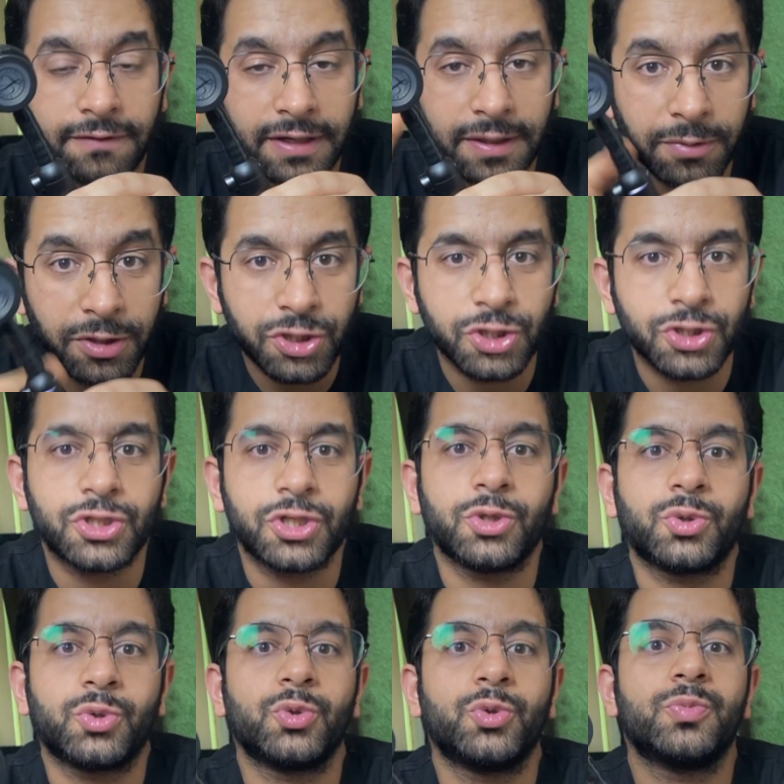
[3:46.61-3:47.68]
emergency
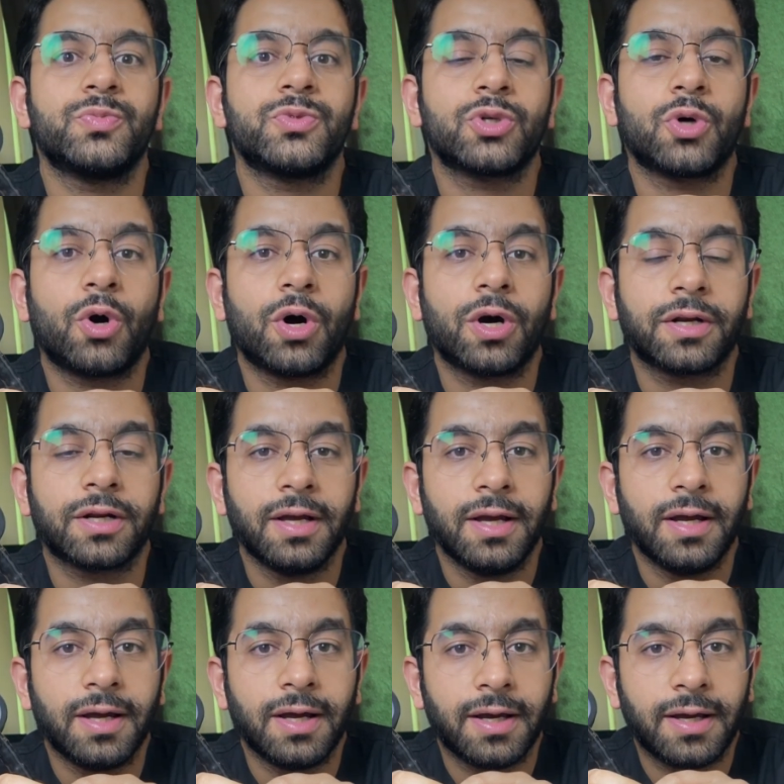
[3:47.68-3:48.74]
rooms or
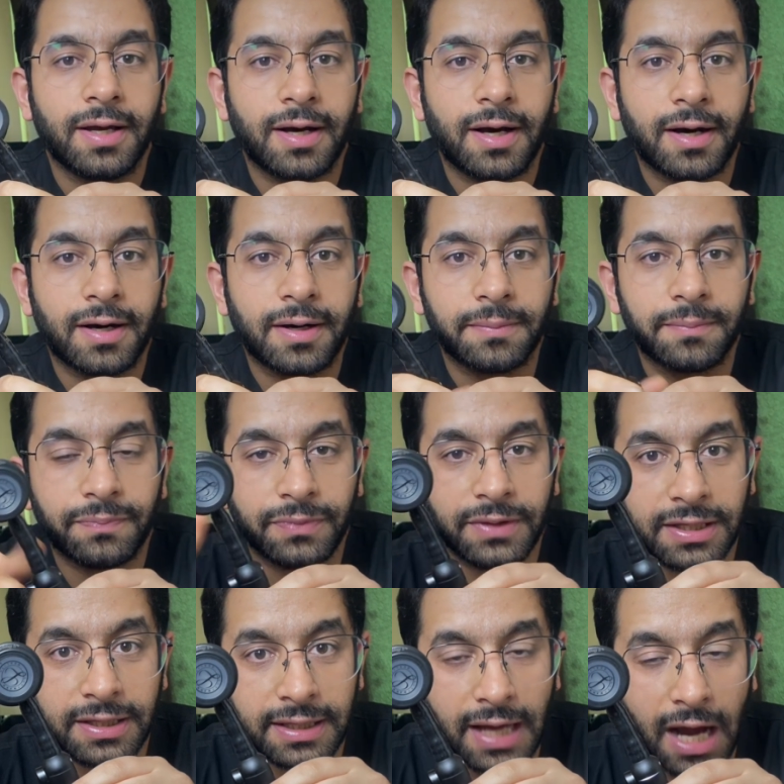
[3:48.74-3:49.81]

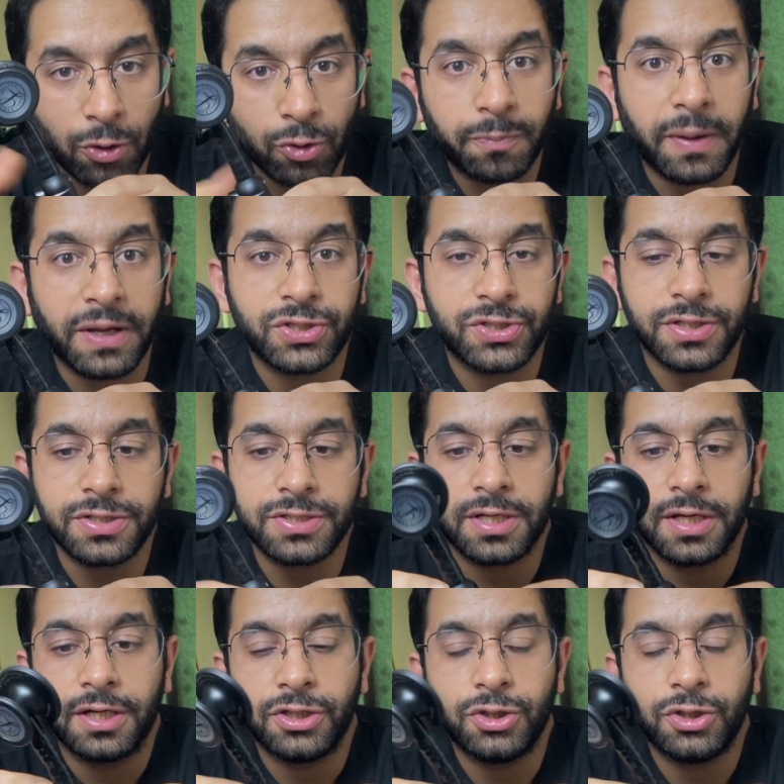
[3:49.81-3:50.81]
the outpatients,